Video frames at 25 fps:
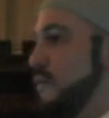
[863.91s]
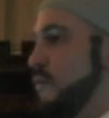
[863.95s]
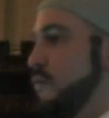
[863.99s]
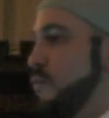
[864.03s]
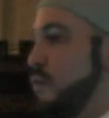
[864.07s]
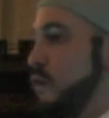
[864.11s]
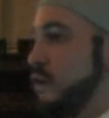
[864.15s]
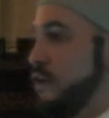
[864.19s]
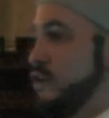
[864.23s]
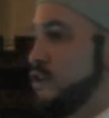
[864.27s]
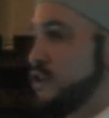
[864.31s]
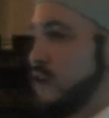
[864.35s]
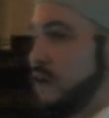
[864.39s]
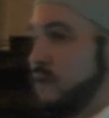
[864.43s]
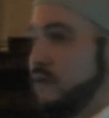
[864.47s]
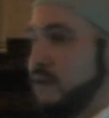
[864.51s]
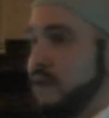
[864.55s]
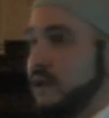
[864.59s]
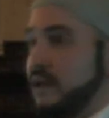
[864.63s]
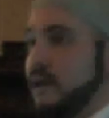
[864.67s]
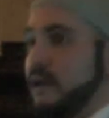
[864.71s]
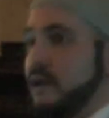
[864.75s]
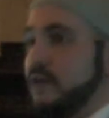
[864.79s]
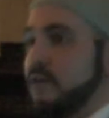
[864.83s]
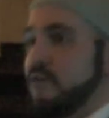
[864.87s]
what
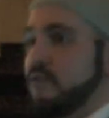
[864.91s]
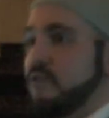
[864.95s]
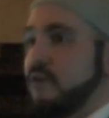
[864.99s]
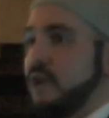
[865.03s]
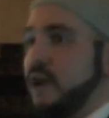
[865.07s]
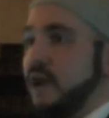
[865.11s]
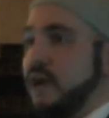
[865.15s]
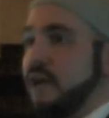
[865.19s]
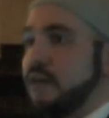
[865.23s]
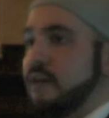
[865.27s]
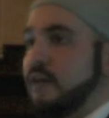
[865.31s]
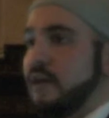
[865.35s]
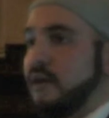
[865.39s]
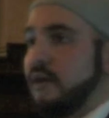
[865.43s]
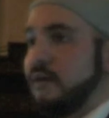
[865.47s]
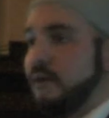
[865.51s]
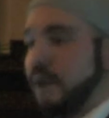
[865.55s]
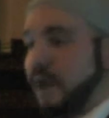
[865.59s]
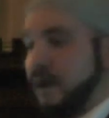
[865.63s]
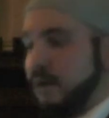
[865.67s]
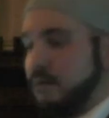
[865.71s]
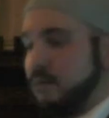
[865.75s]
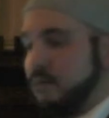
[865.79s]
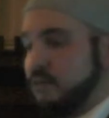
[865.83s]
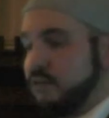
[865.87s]
Sharia is, and
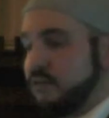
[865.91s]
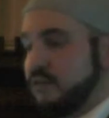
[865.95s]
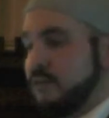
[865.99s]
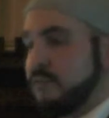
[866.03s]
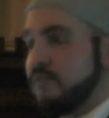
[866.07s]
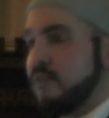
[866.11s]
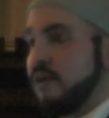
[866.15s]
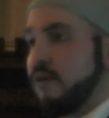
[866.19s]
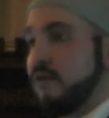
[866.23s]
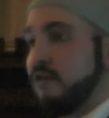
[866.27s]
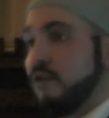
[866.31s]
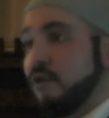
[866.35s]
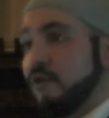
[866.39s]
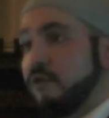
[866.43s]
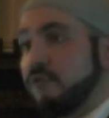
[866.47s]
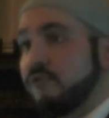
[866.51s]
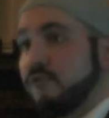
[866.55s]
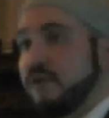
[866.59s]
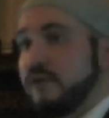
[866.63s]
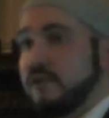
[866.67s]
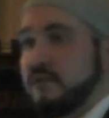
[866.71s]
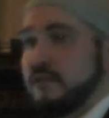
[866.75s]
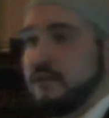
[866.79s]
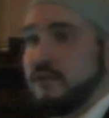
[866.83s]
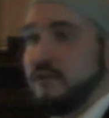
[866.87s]
how Muslims are not a
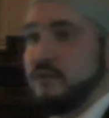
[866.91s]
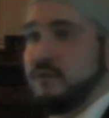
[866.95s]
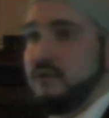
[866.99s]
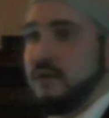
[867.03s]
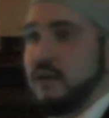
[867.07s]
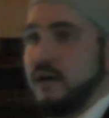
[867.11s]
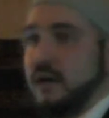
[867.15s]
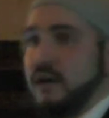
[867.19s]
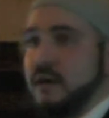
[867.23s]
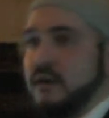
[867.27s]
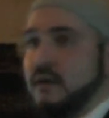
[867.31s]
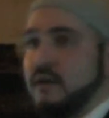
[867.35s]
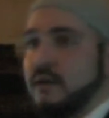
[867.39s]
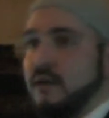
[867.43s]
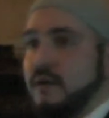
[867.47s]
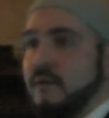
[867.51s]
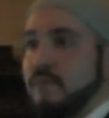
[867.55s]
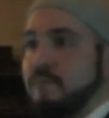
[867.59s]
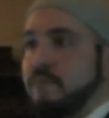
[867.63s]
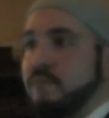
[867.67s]
threat to the UK,